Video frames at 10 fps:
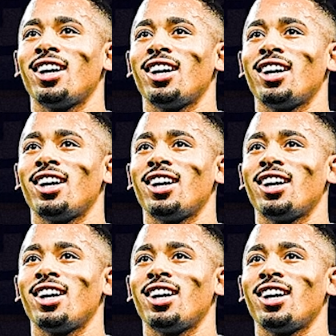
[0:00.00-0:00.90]

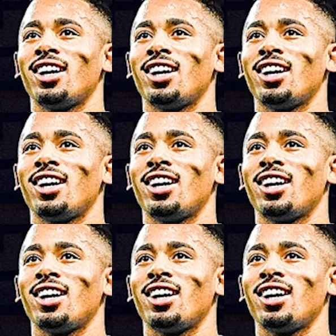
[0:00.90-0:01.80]

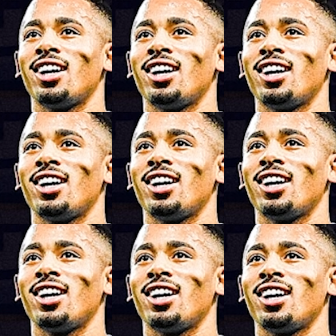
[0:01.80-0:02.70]

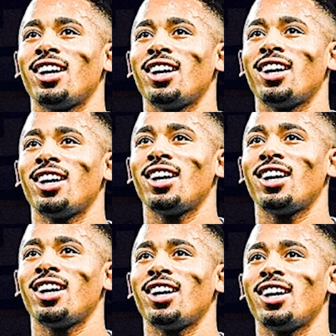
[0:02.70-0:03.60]

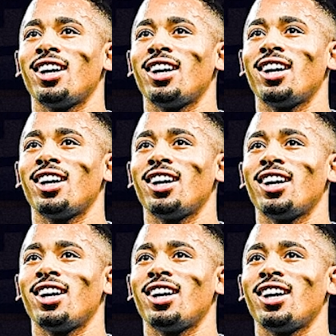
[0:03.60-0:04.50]

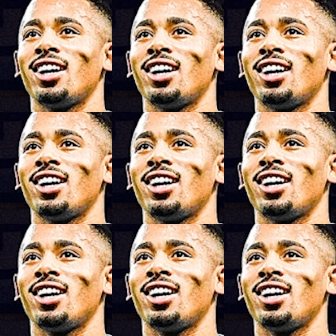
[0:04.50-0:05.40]

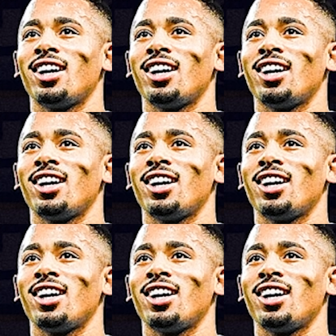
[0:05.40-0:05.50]
The person shown says nothing.